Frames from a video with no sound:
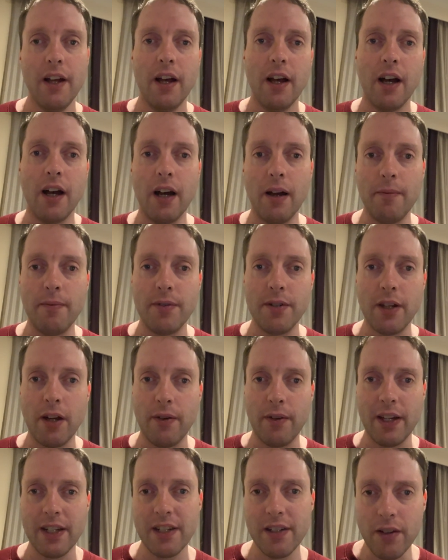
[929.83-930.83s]
Um, so
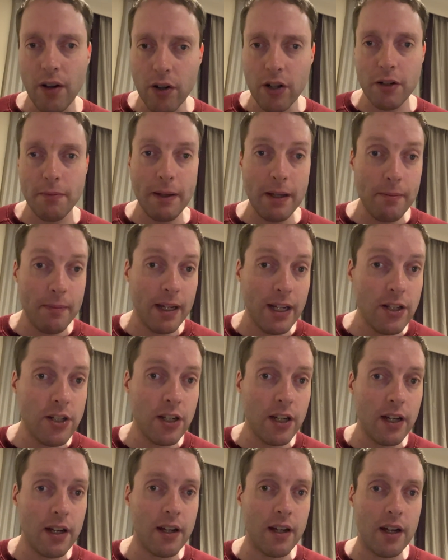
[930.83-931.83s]
that's not going to be
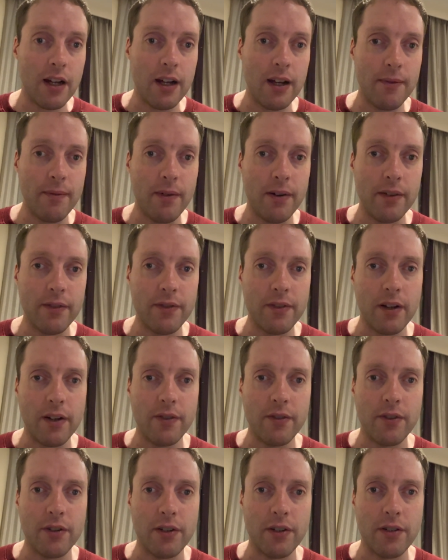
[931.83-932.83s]
immediate. Um, I've, I've,
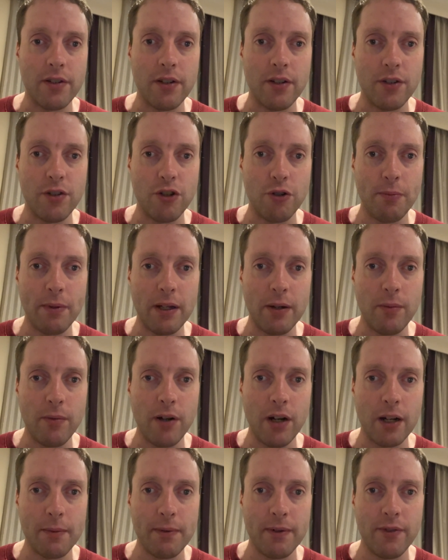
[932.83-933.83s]
got to do a bit of
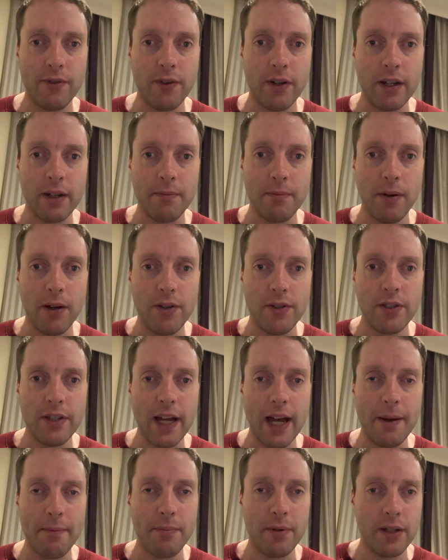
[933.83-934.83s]
work before I can post
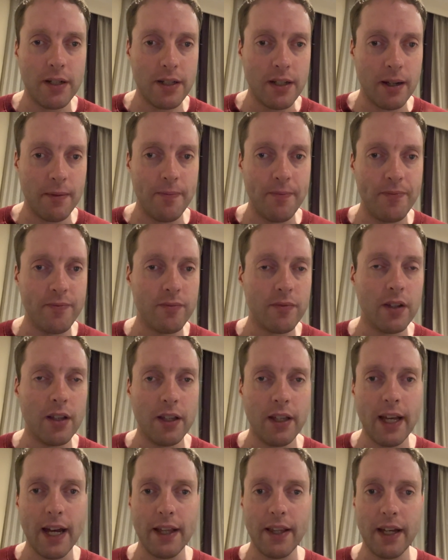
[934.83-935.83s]
that. But um,
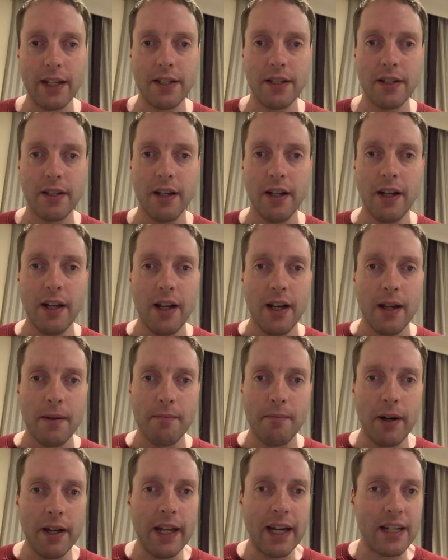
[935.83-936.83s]
yeah, that's
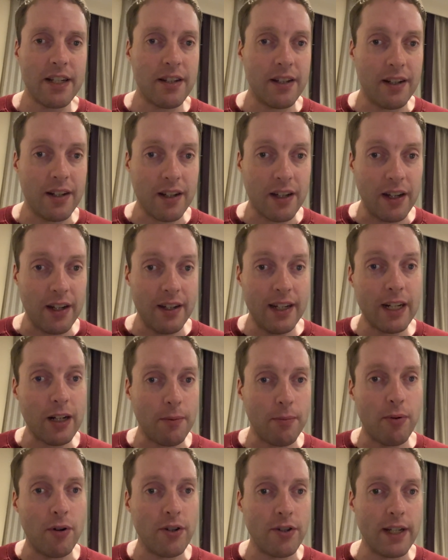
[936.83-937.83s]
my next kind of little
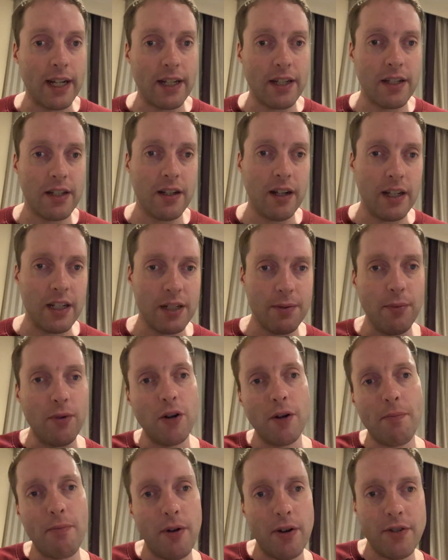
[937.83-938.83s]
project, a slightly smaller
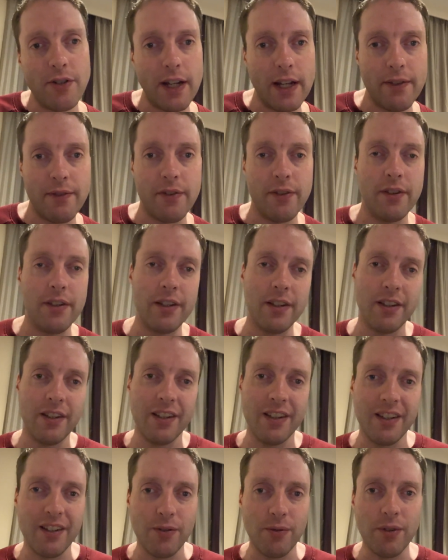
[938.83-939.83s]
project than,
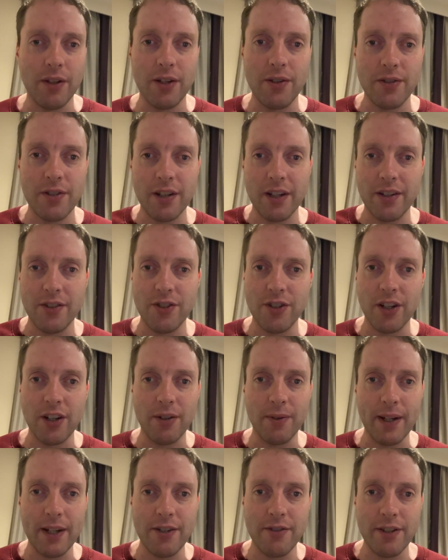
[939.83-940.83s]
than all those uh,
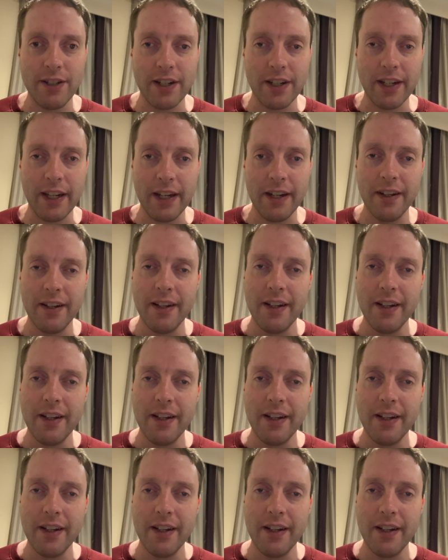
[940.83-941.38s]
journal entries I did.